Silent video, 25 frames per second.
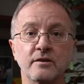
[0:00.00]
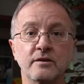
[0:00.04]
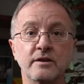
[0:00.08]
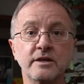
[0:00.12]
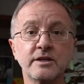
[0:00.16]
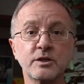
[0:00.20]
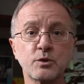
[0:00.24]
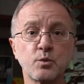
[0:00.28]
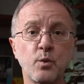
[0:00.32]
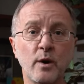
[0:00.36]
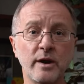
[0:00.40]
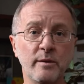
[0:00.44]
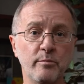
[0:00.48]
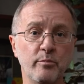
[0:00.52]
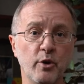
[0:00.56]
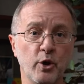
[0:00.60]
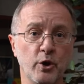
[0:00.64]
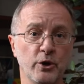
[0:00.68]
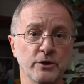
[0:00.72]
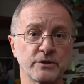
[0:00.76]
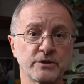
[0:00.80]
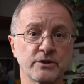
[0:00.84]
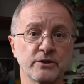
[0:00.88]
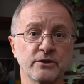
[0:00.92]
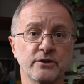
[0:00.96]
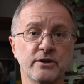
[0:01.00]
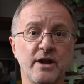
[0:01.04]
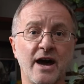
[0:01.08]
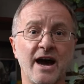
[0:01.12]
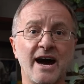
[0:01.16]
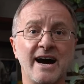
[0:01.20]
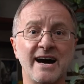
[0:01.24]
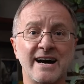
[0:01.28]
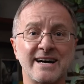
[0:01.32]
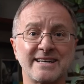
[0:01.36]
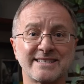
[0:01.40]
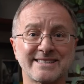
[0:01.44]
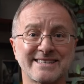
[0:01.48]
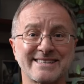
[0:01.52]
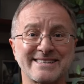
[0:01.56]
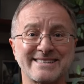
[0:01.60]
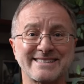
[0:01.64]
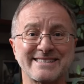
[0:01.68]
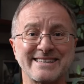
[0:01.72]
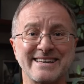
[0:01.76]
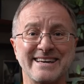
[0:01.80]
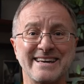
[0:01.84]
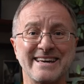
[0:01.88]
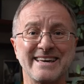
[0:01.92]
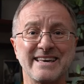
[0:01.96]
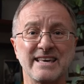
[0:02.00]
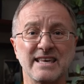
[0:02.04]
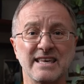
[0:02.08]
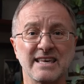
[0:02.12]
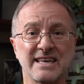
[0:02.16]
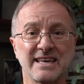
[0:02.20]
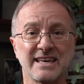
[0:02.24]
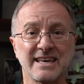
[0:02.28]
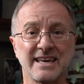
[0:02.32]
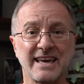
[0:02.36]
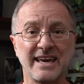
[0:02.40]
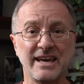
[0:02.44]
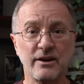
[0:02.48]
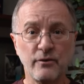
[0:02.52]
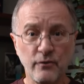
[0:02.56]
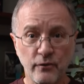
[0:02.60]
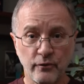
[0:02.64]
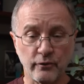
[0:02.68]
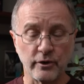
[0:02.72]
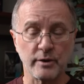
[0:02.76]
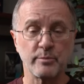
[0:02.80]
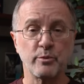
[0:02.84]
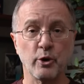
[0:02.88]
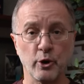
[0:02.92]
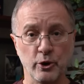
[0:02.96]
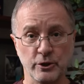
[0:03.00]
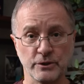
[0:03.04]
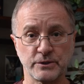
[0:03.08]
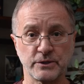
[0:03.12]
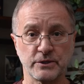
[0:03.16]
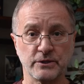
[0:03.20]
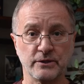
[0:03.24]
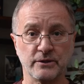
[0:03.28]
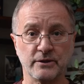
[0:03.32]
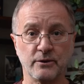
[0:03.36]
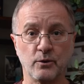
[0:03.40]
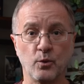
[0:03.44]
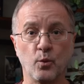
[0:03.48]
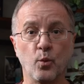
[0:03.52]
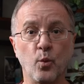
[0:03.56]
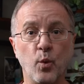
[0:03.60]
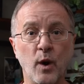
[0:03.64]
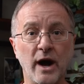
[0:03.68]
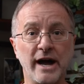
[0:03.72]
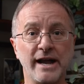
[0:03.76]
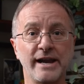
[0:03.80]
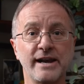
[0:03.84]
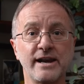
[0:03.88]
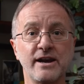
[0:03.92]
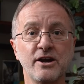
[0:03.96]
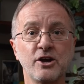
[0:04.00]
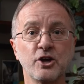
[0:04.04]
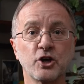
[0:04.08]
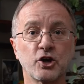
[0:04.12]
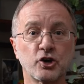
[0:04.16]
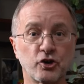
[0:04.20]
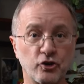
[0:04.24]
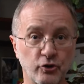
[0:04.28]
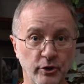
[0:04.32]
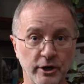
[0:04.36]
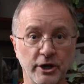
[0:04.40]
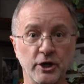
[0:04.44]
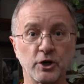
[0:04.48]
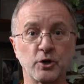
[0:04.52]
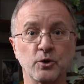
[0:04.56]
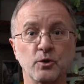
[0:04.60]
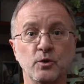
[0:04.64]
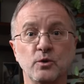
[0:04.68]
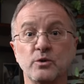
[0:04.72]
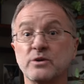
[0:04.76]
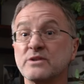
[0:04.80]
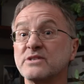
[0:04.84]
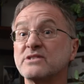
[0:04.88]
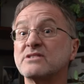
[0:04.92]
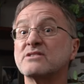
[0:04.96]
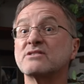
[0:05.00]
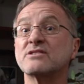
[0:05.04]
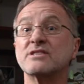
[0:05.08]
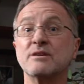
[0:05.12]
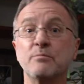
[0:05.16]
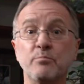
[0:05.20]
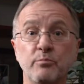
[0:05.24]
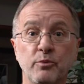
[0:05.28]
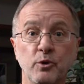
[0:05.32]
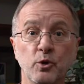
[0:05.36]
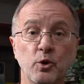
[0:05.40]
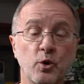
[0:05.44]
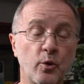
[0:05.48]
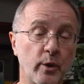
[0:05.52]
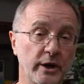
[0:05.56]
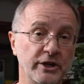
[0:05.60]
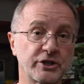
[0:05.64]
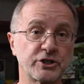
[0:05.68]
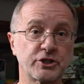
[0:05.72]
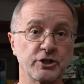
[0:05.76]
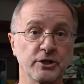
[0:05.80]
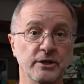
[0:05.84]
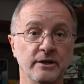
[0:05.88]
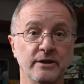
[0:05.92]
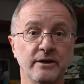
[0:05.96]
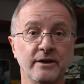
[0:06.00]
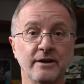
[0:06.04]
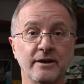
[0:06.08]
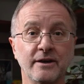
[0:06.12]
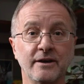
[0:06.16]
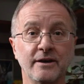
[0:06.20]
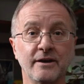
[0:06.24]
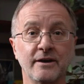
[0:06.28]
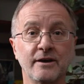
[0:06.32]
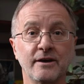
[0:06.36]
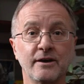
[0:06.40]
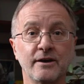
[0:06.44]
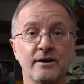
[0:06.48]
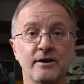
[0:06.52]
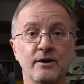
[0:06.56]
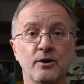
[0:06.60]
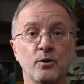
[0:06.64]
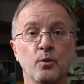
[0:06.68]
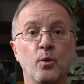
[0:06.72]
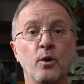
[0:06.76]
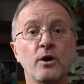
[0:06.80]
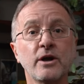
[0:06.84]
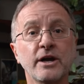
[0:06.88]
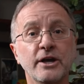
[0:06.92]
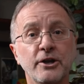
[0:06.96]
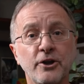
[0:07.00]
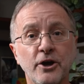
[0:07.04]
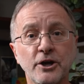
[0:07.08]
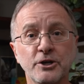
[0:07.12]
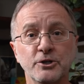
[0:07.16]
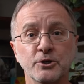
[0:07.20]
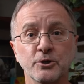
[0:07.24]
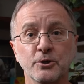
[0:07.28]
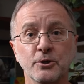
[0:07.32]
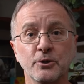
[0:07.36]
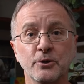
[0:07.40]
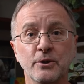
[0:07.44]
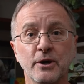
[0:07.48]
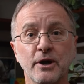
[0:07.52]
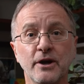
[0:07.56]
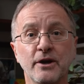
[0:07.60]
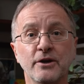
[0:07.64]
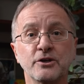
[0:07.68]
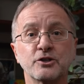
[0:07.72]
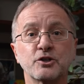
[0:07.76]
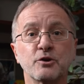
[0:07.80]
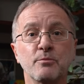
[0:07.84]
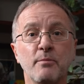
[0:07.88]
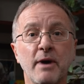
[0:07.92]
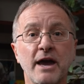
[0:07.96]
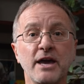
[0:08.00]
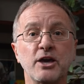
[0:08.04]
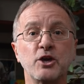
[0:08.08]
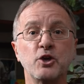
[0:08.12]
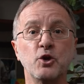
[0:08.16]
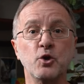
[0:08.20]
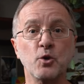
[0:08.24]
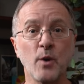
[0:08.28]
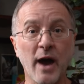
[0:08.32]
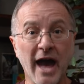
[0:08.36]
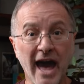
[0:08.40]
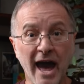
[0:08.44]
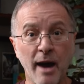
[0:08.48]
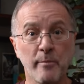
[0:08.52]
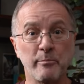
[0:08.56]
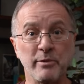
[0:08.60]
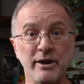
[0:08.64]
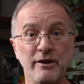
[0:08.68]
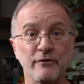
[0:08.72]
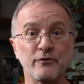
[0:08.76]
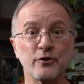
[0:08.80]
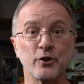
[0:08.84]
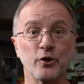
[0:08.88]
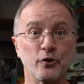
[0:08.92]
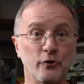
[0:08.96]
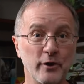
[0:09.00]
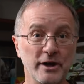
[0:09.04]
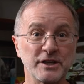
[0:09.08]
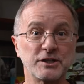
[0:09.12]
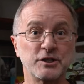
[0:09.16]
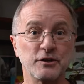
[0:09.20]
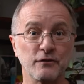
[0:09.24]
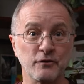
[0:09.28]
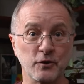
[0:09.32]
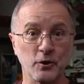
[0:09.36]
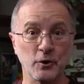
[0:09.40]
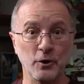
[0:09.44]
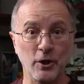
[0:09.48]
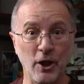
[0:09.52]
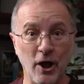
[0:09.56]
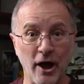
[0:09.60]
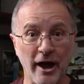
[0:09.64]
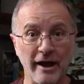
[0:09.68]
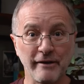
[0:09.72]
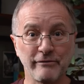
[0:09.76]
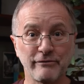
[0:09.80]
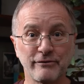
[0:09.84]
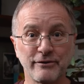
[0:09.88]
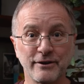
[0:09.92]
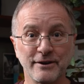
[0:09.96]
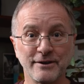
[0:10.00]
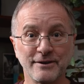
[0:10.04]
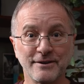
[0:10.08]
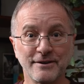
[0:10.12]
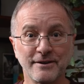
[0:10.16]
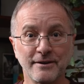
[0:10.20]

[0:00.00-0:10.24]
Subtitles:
This one person asks every person one critical, simple question. What can I do to make you happy for the rest of your life?